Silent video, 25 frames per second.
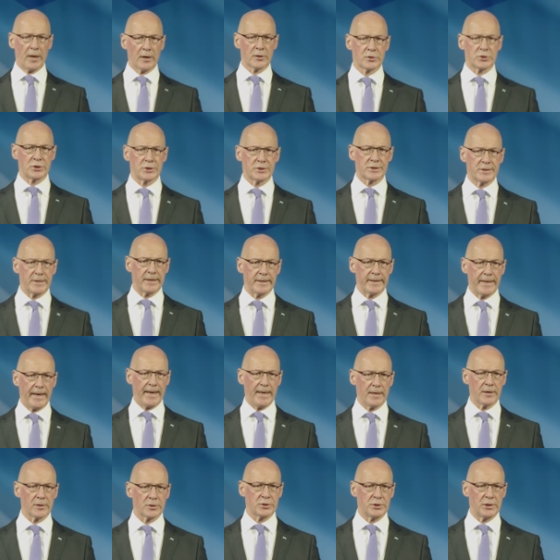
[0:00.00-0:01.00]
urgency and
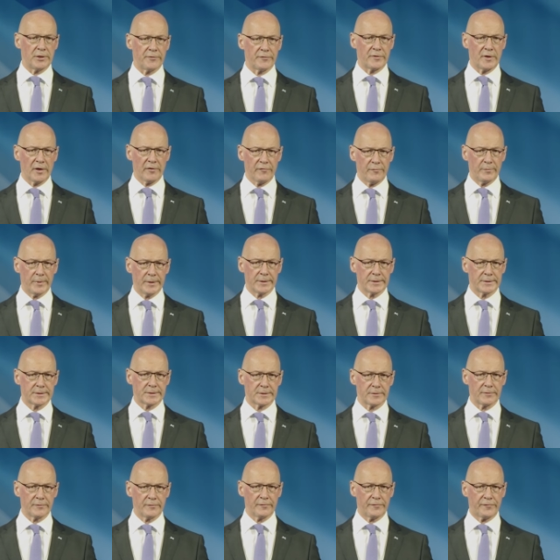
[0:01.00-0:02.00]
energy of
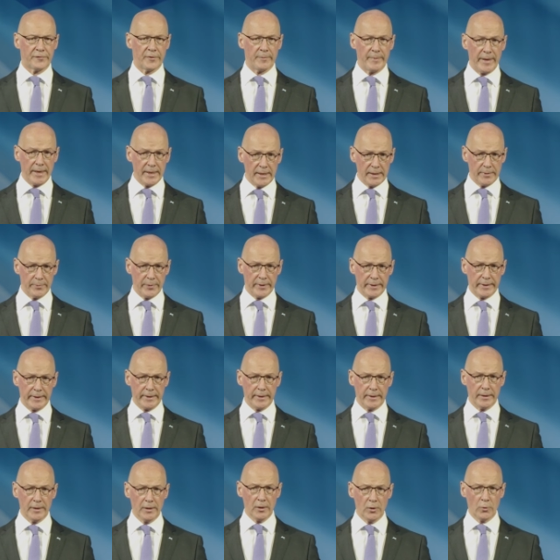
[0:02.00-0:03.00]
government from
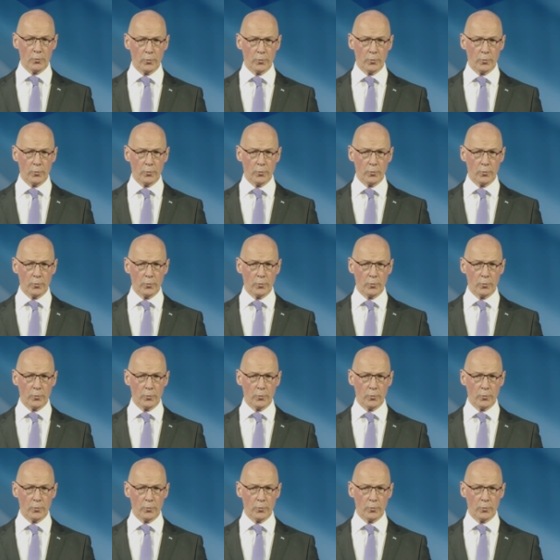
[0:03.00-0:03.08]
anybody